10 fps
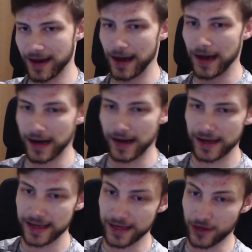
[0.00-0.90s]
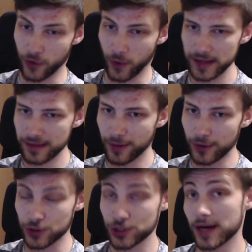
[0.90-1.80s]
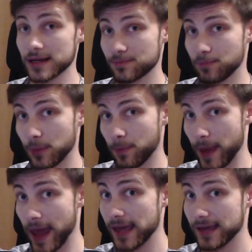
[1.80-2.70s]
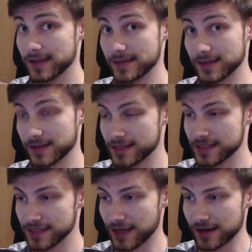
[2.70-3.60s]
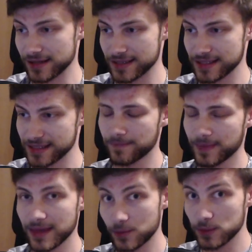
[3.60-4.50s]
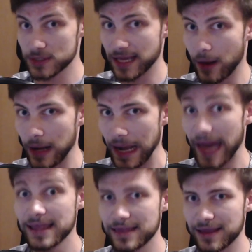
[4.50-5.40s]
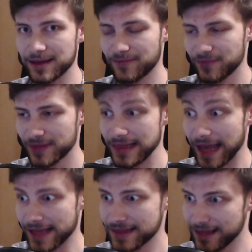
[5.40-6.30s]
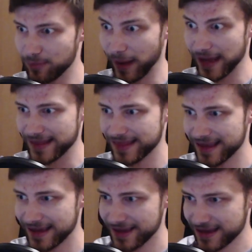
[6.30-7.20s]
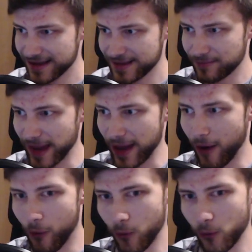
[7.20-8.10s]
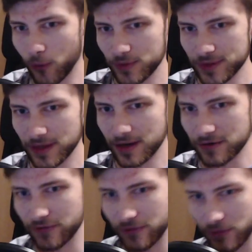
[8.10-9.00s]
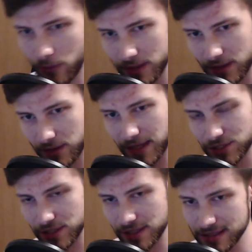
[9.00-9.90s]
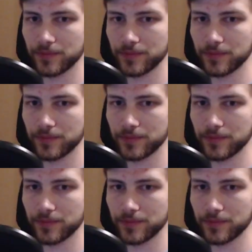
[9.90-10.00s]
an incredible sharp pain starts. It was like a lightning pain. My whole nerve where the connection is